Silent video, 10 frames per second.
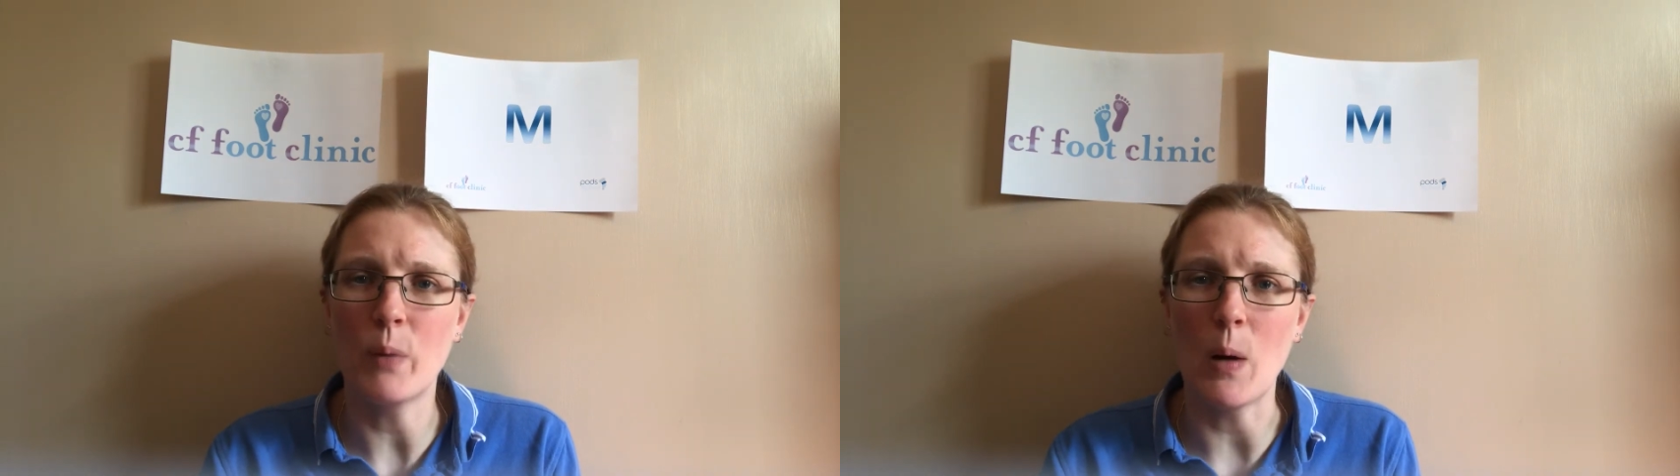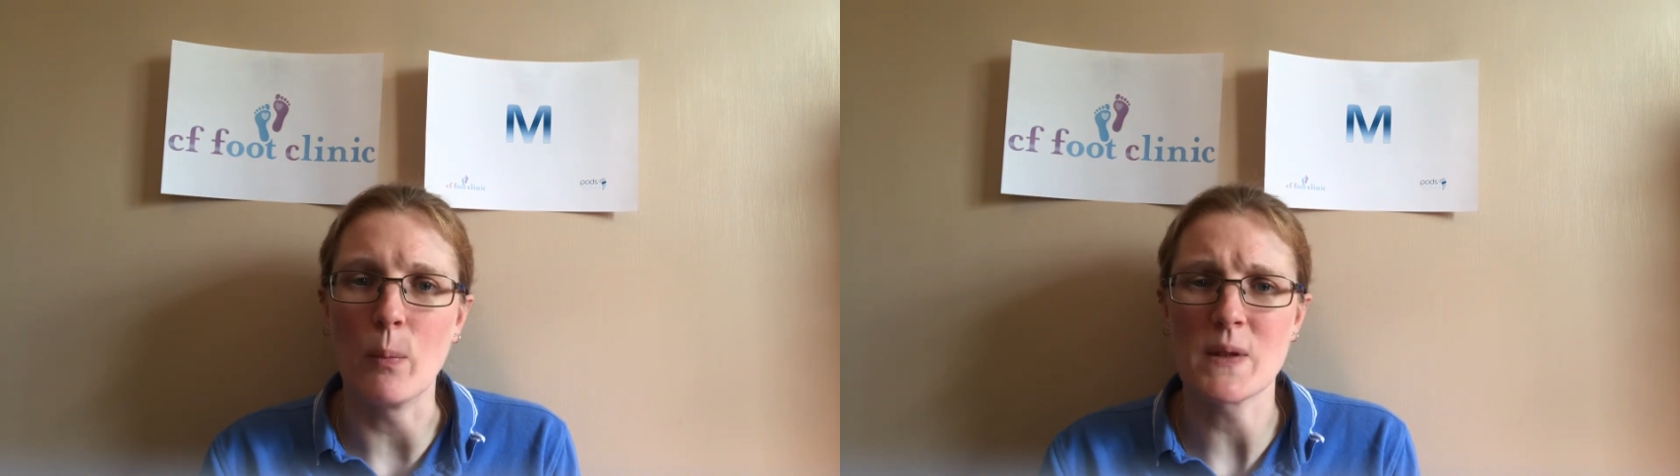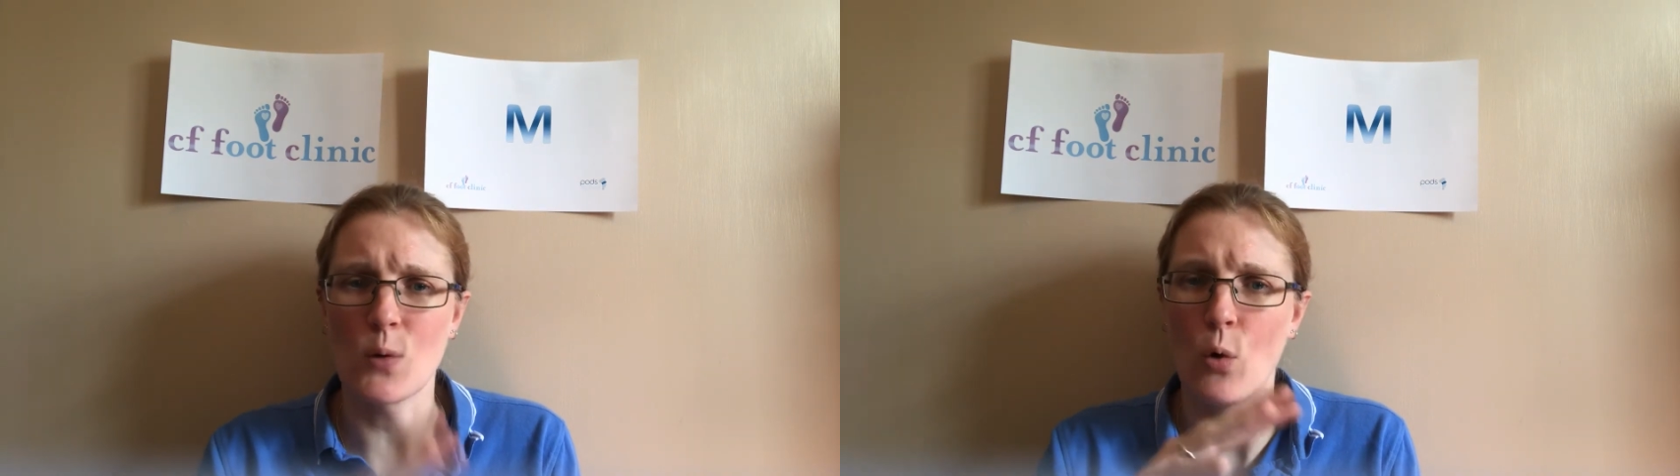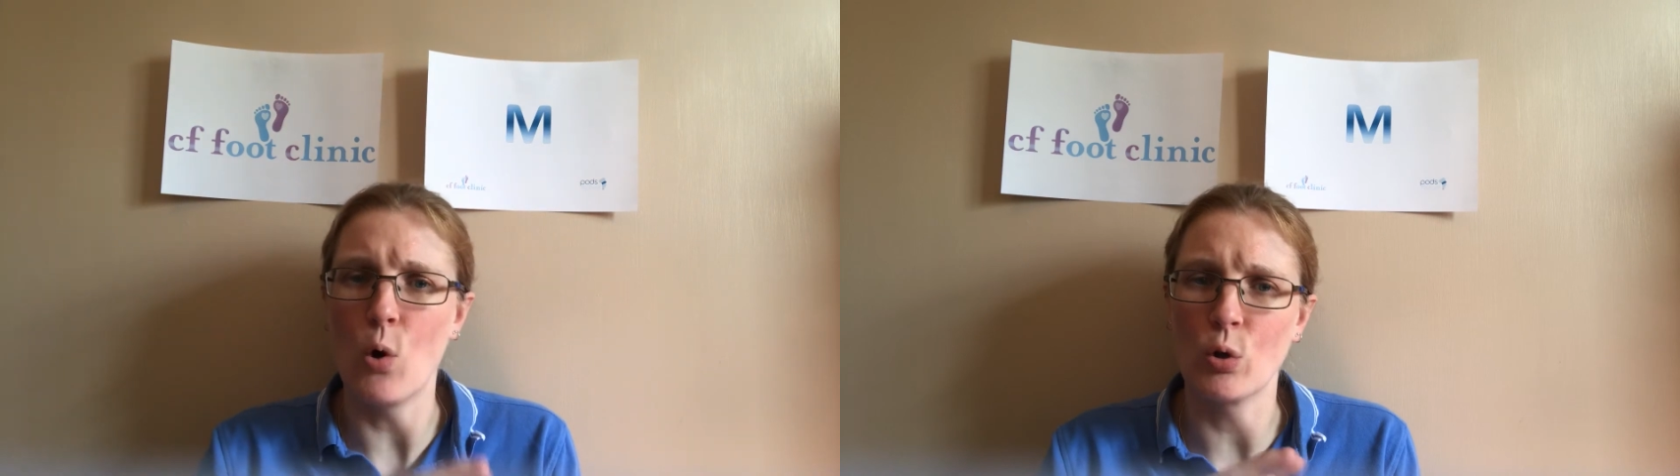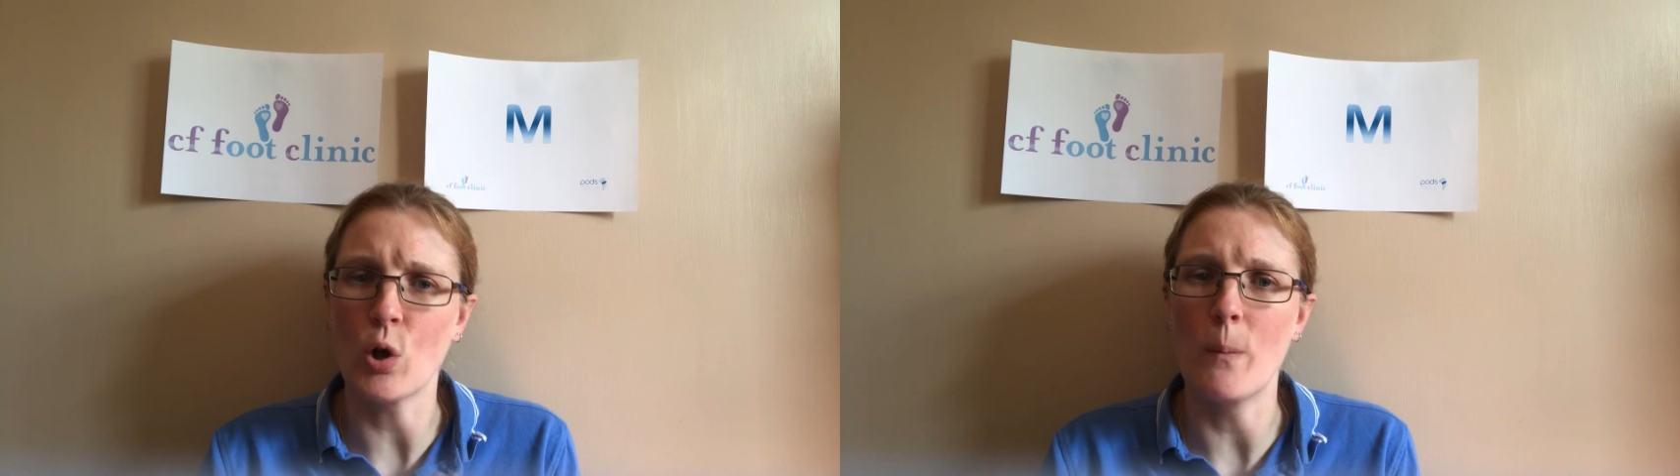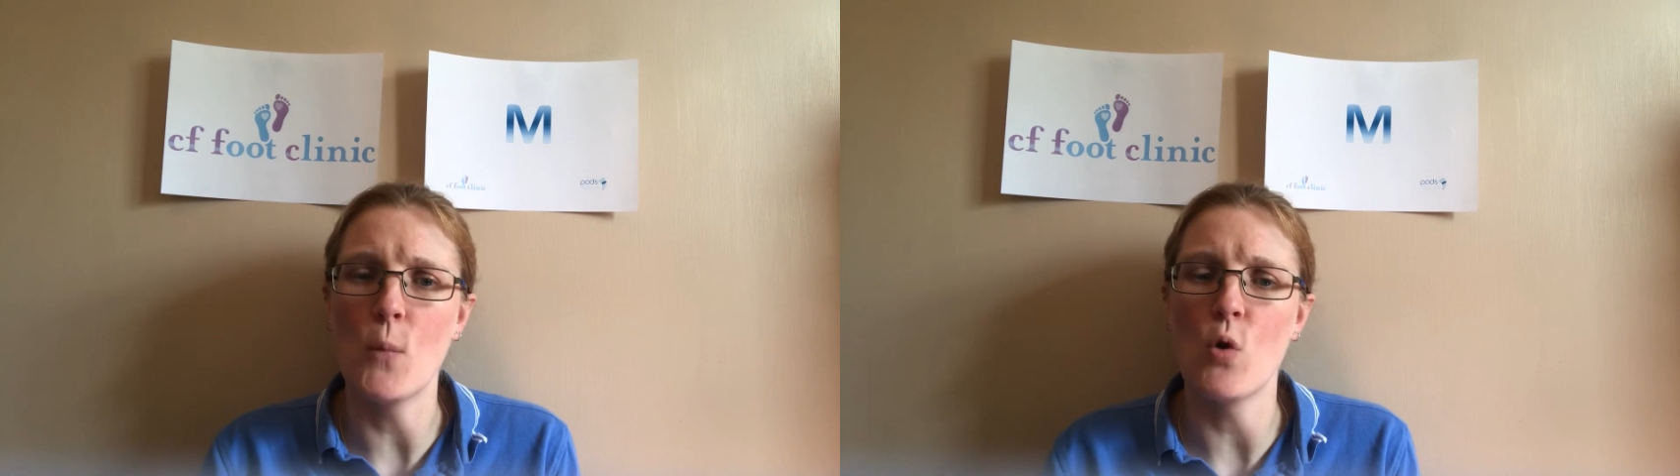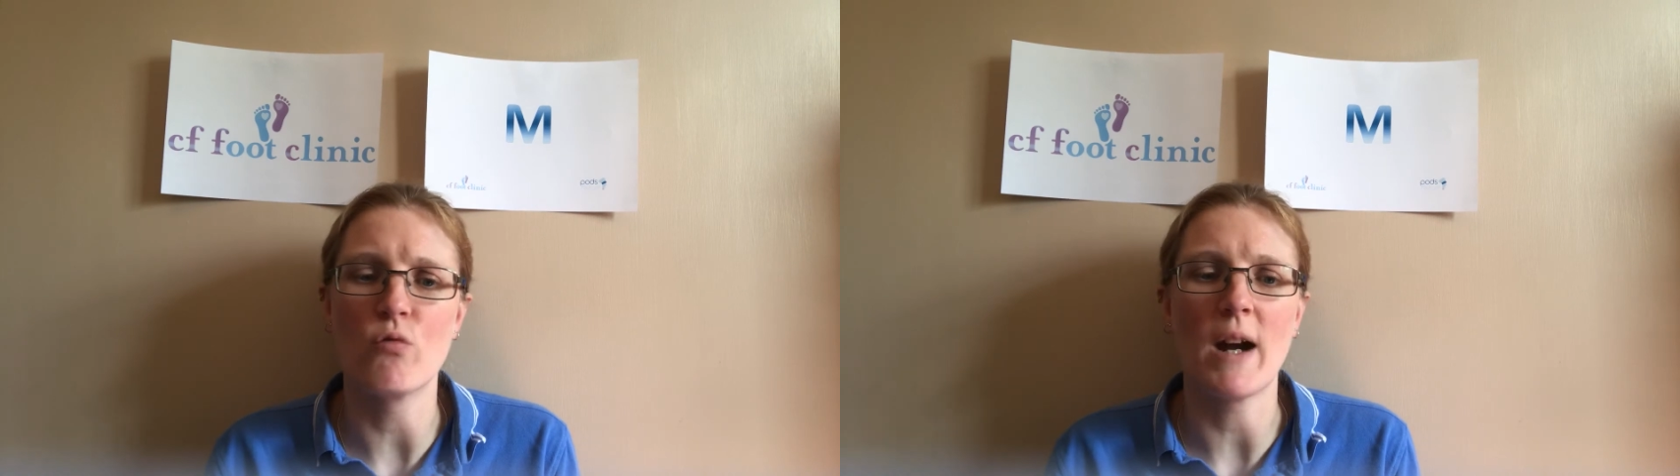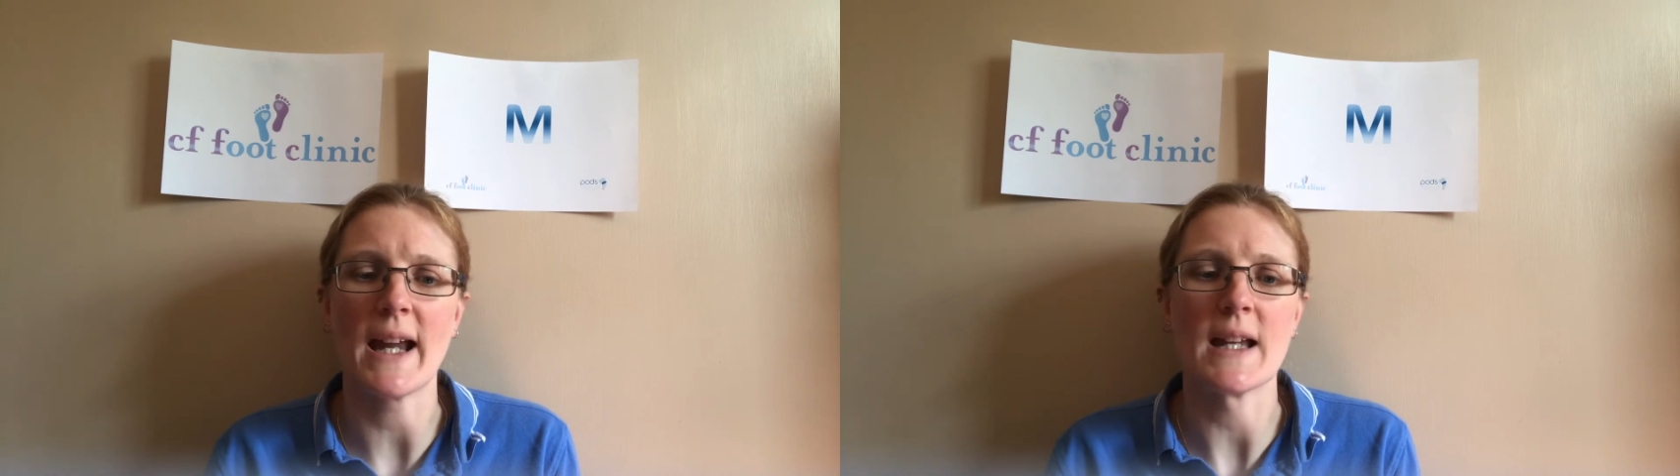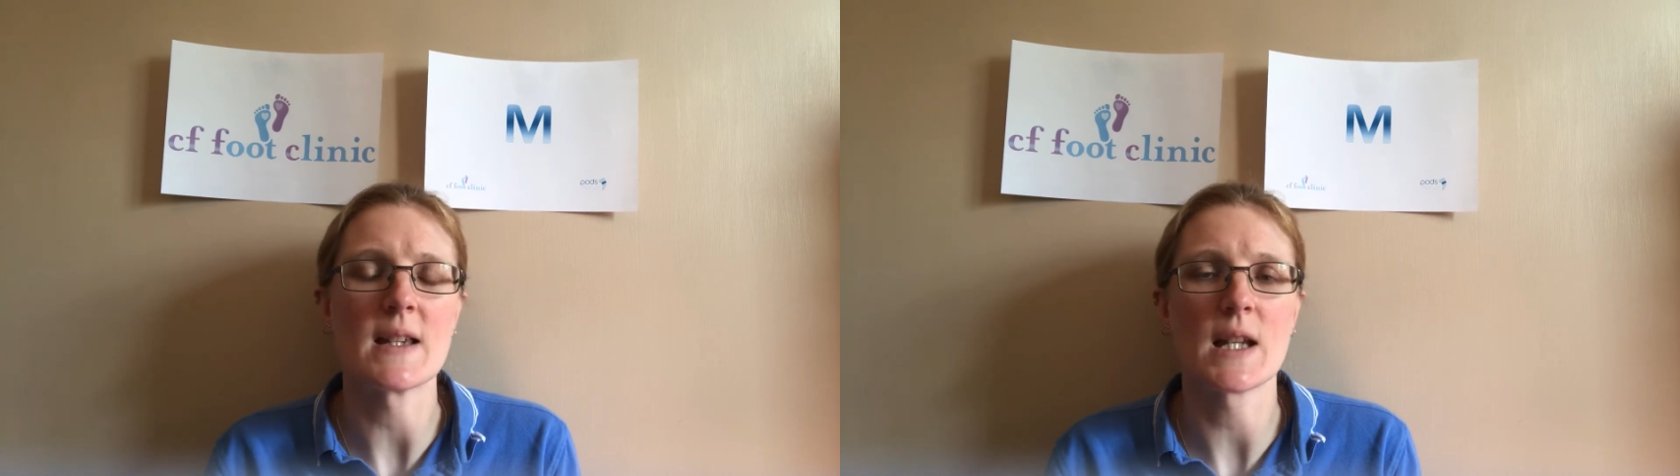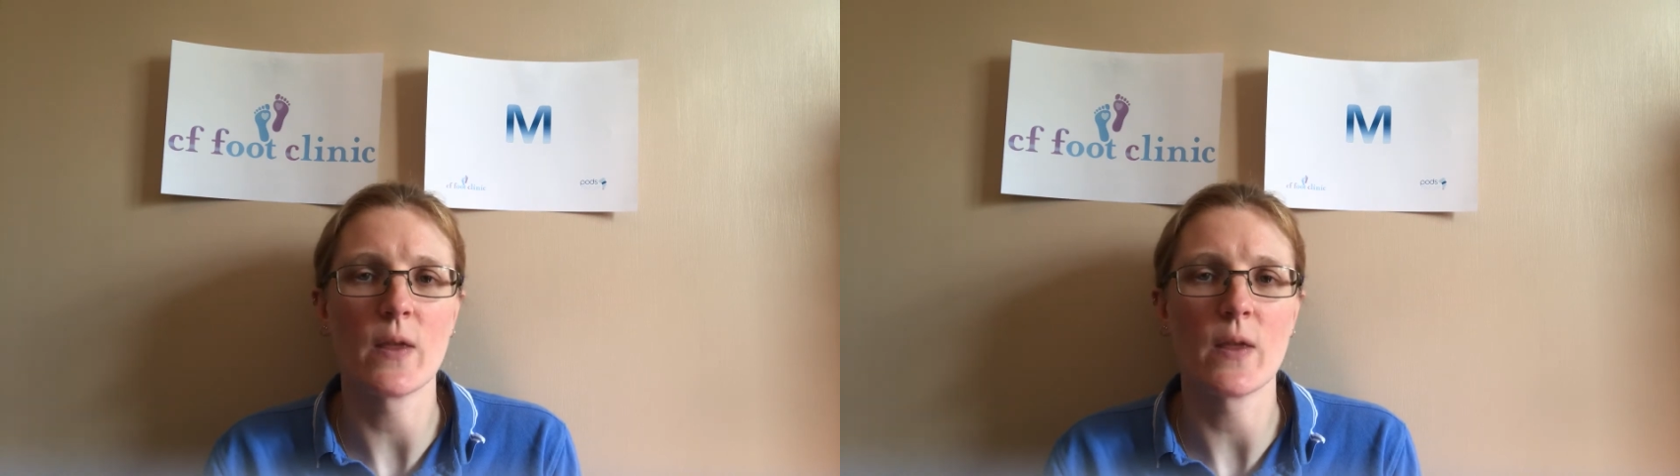bumps or got more raised?